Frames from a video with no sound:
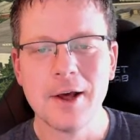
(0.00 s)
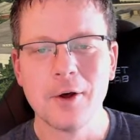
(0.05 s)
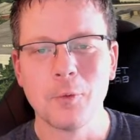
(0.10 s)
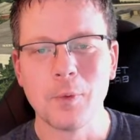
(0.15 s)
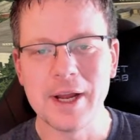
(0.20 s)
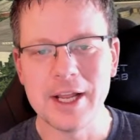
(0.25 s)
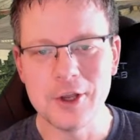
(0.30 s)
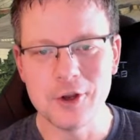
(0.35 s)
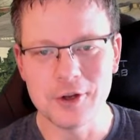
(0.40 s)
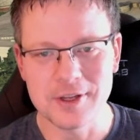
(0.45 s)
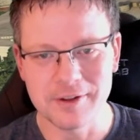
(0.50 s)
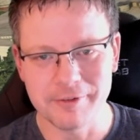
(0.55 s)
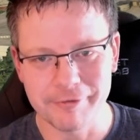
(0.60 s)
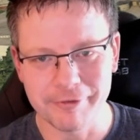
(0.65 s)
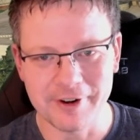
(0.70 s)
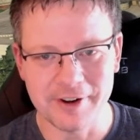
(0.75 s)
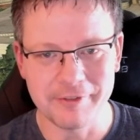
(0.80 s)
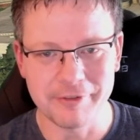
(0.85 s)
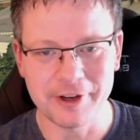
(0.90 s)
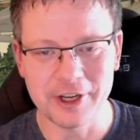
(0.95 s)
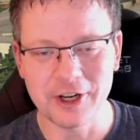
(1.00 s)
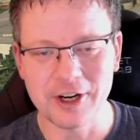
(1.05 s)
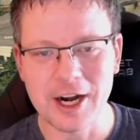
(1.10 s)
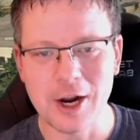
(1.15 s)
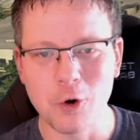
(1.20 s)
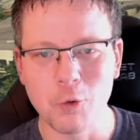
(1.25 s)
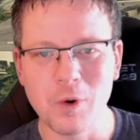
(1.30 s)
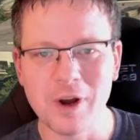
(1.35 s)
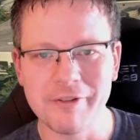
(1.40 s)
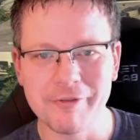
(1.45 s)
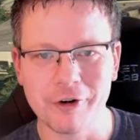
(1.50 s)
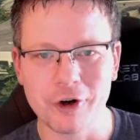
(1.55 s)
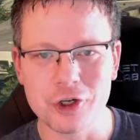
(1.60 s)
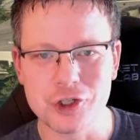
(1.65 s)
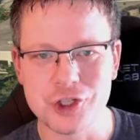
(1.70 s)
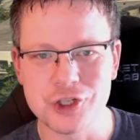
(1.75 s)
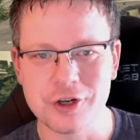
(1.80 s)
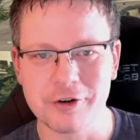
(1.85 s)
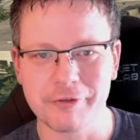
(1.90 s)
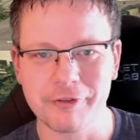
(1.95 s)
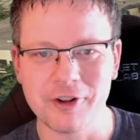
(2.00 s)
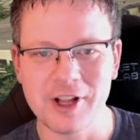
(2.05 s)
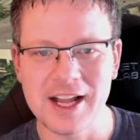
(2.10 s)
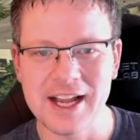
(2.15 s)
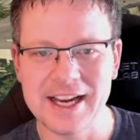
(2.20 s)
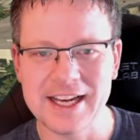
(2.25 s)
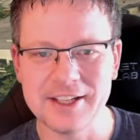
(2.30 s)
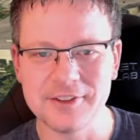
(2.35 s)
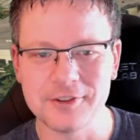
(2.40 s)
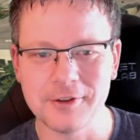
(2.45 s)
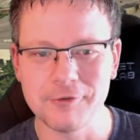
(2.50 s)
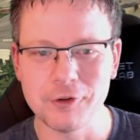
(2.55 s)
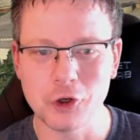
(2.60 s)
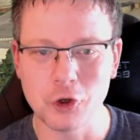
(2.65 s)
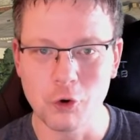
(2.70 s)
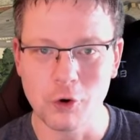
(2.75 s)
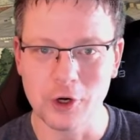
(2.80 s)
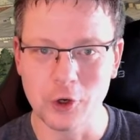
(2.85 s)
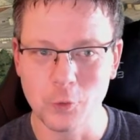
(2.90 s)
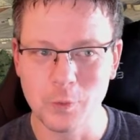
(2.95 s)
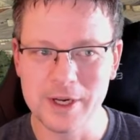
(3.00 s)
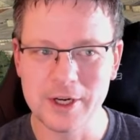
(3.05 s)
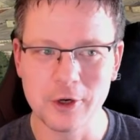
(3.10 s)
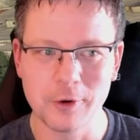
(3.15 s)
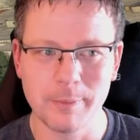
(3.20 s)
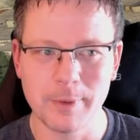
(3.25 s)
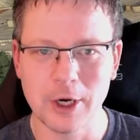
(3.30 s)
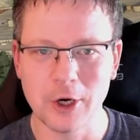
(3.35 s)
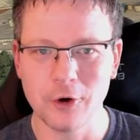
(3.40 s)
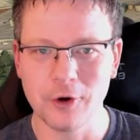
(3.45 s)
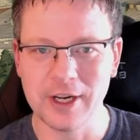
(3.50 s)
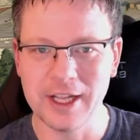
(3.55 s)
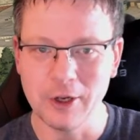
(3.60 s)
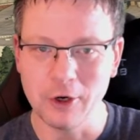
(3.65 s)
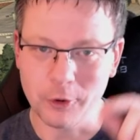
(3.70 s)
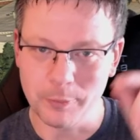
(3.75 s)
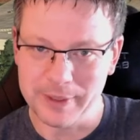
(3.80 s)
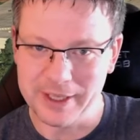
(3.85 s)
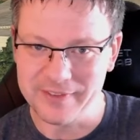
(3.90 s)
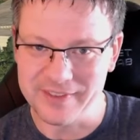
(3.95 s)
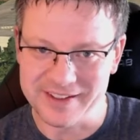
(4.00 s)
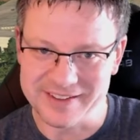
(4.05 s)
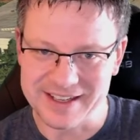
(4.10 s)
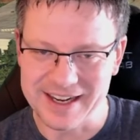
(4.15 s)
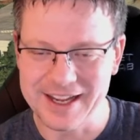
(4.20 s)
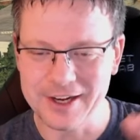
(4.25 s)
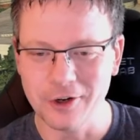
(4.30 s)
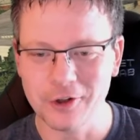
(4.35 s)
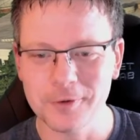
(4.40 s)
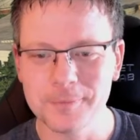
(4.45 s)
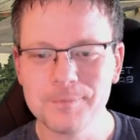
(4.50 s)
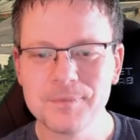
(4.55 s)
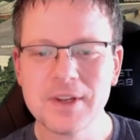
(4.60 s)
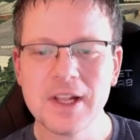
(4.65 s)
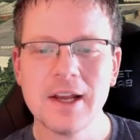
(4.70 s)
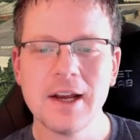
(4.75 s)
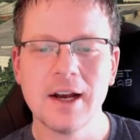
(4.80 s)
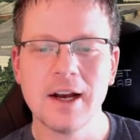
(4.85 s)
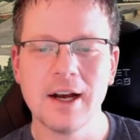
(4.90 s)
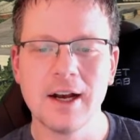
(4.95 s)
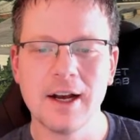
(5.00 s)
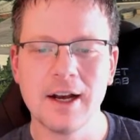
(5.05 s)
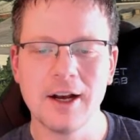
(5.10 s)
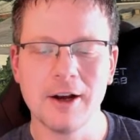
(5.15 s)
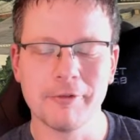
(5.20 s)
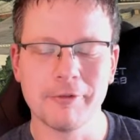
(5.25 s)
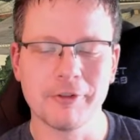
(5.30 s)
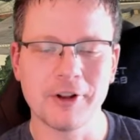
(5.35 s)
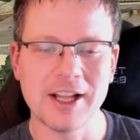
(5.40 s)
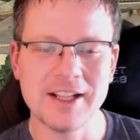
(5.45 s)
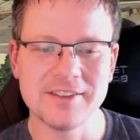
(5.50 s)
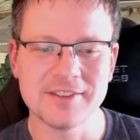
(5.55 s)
Way you can figure out what version you're flying is if you go into window mode, it'll be in the title of Flight